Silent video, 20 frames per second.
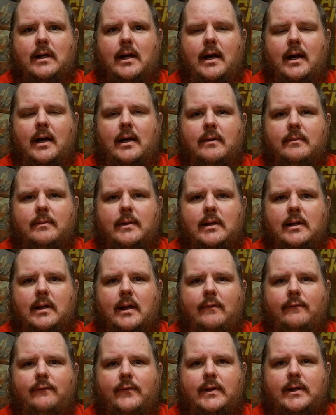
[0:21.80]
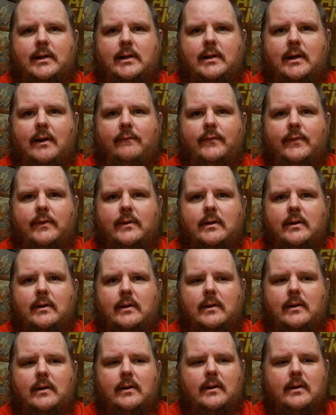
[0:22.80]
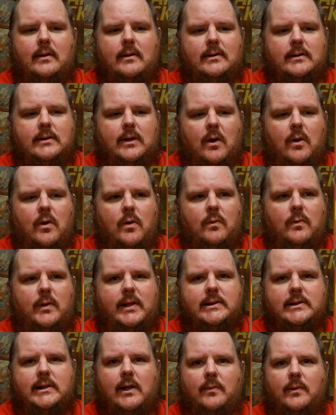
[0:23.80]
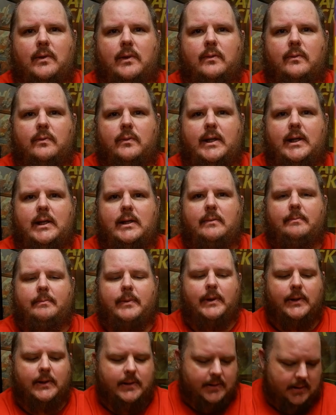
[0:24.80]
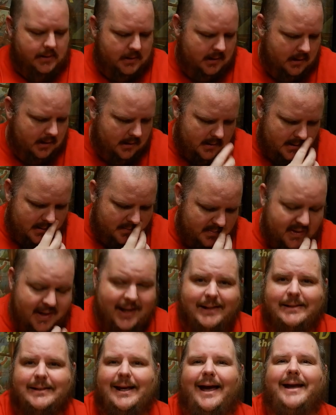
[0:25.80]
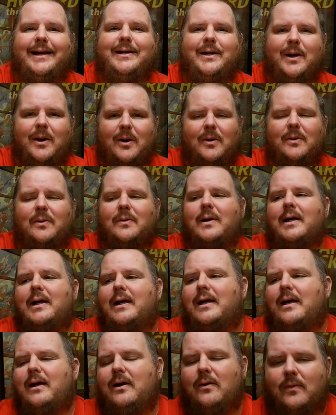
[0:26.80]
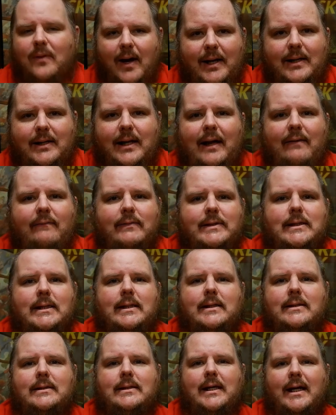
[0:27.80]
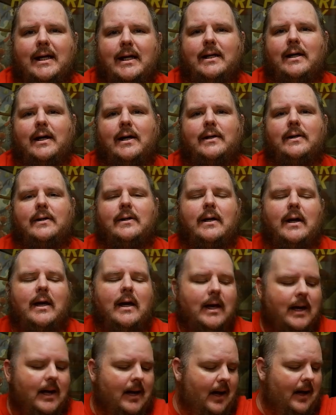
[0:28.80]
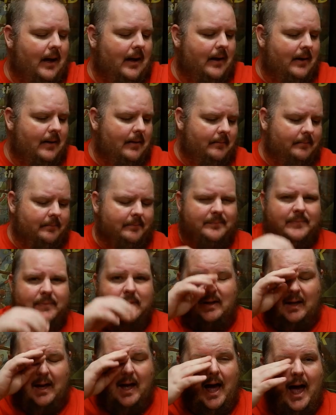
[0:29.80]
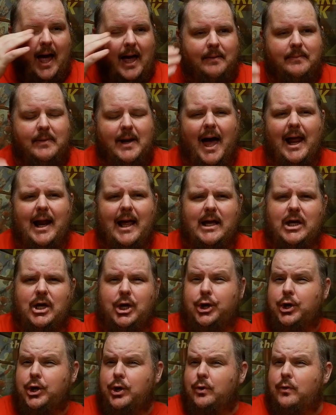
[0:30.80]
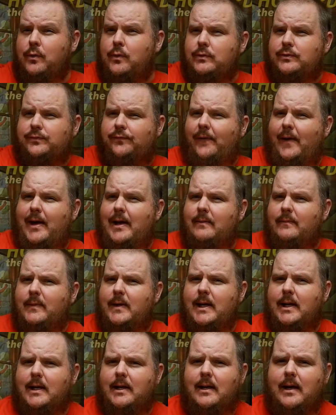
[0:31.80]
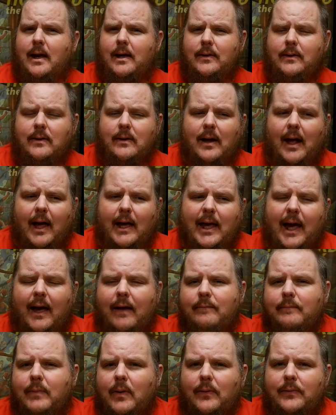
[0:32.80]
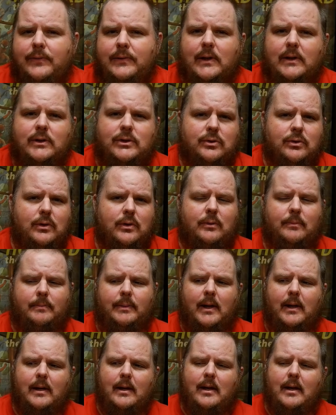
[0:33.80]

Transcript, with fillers: I am in love with the cover. It's the whole reason I wanted to read the book. Yes, I know Craig Davidson is Nick Cutter. I am not a huge fan of Nick Cutter. I gave both The Troop